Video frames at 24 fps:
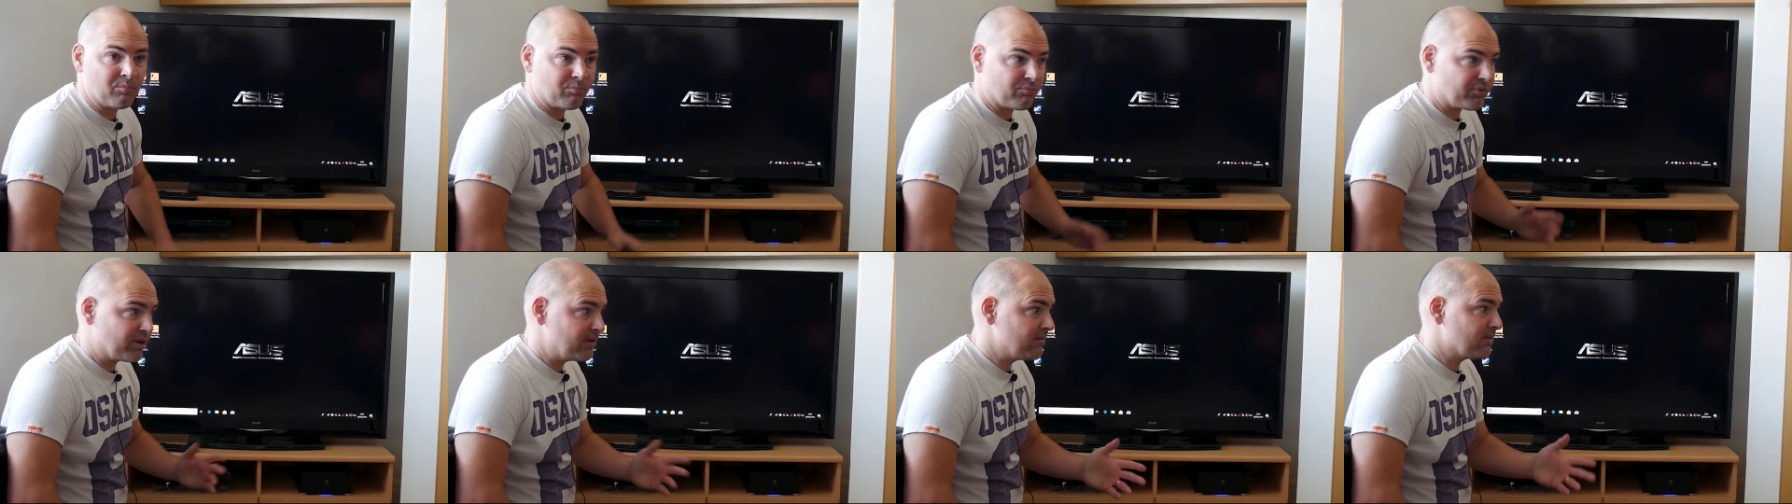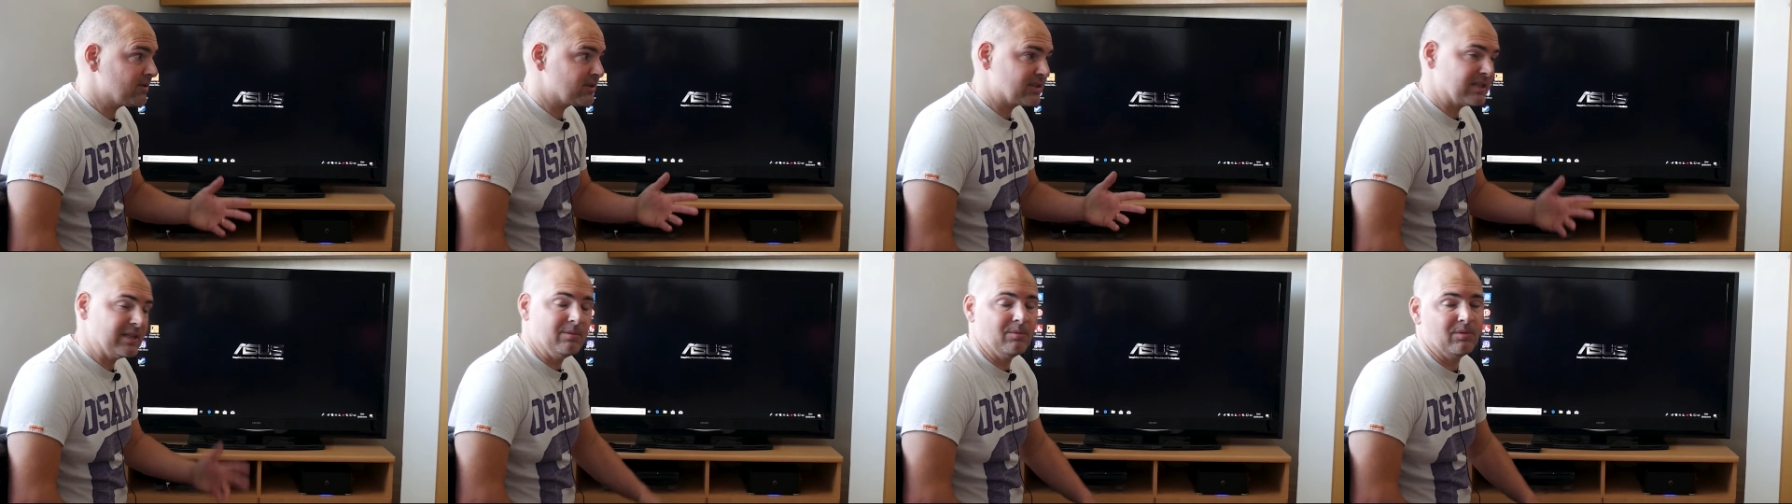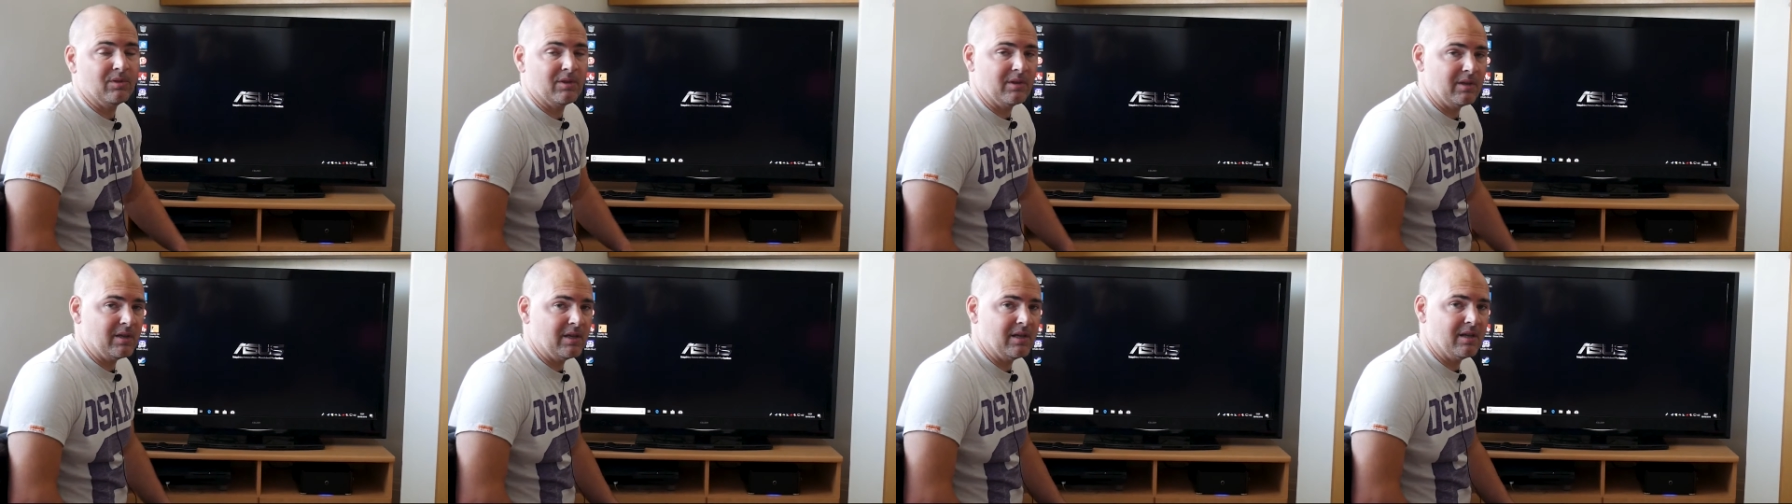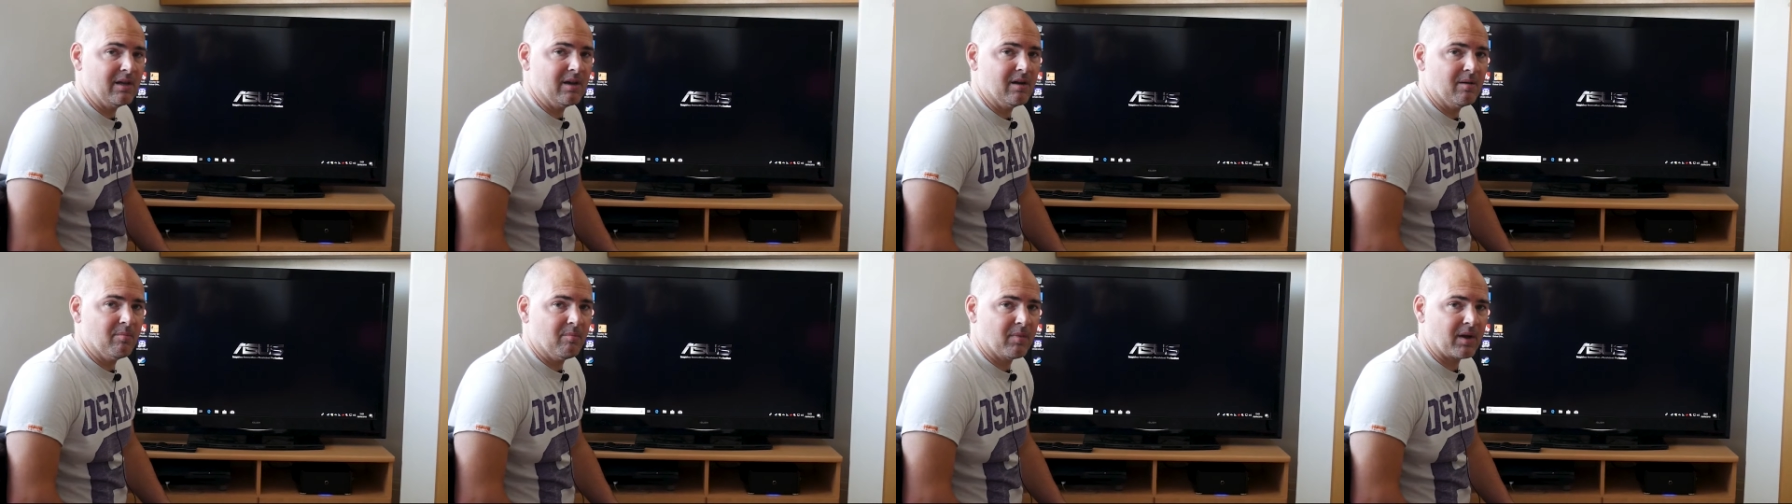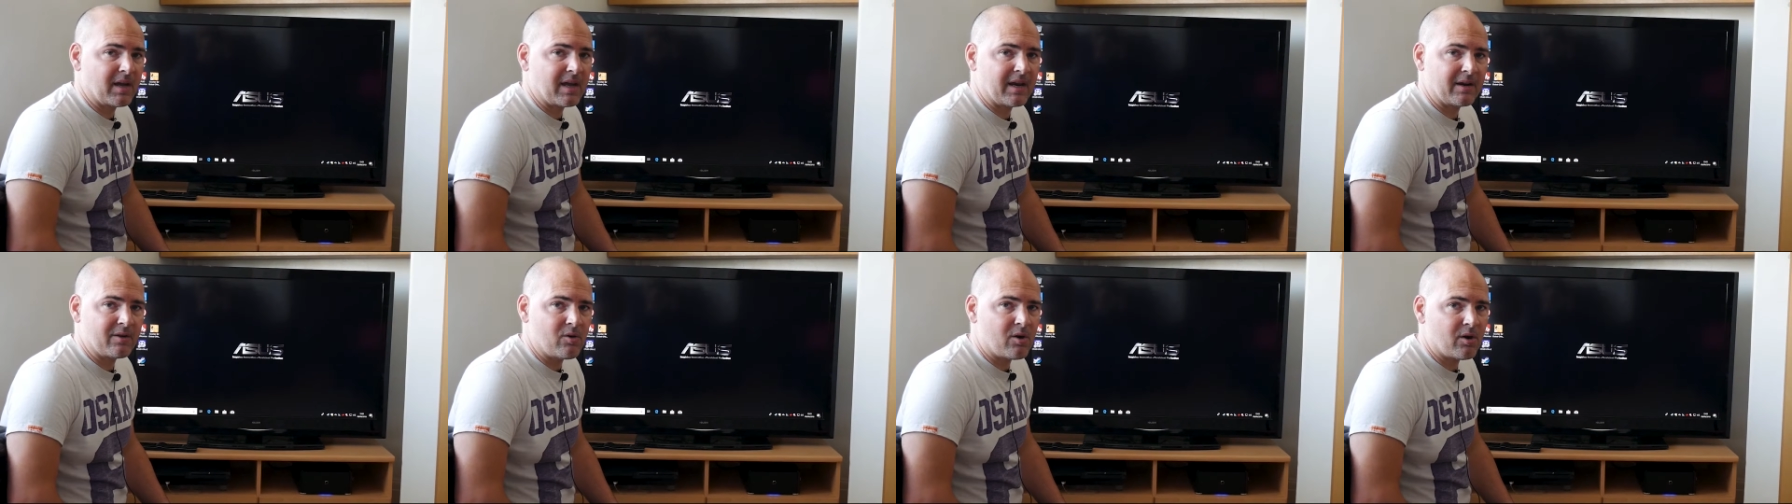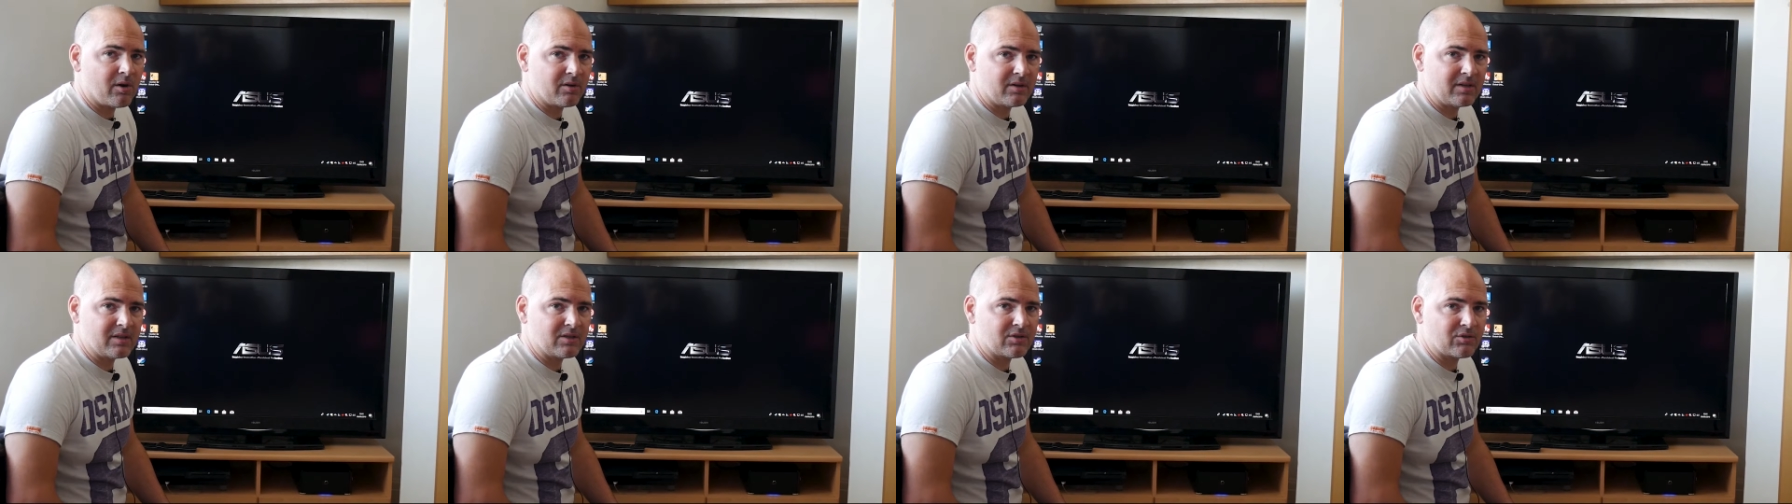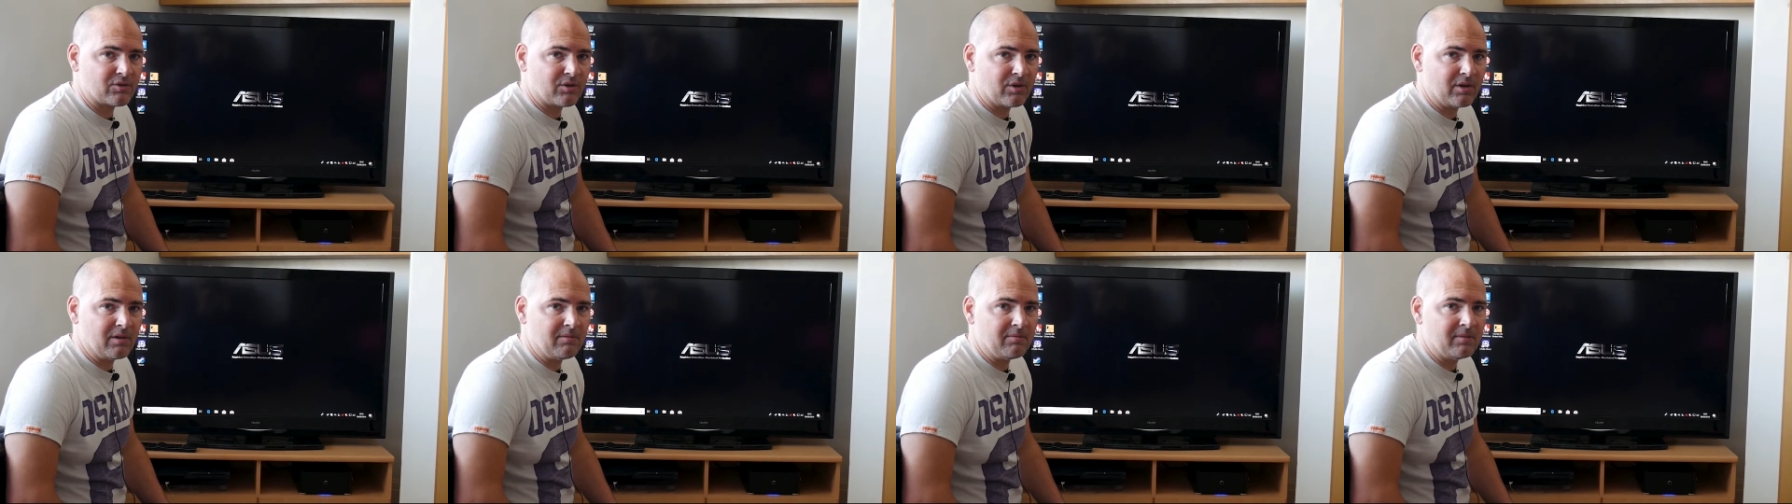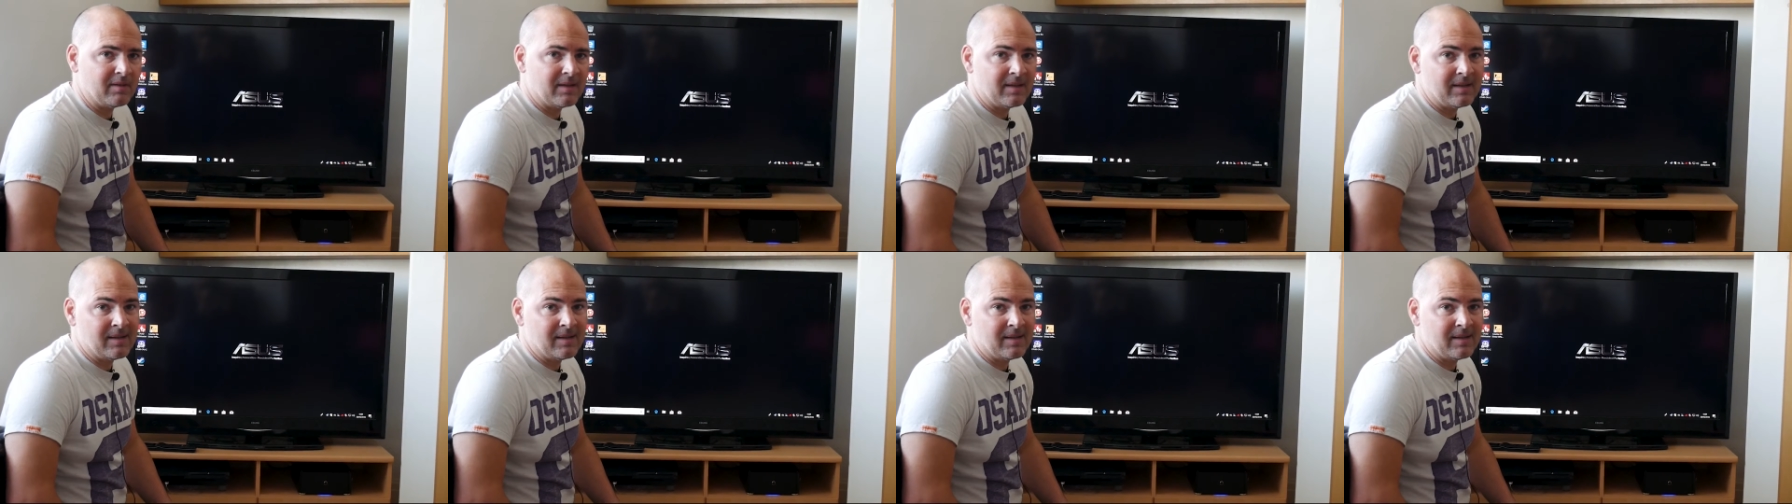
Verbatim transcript: Previously with the uh, mechanical hard disk drive,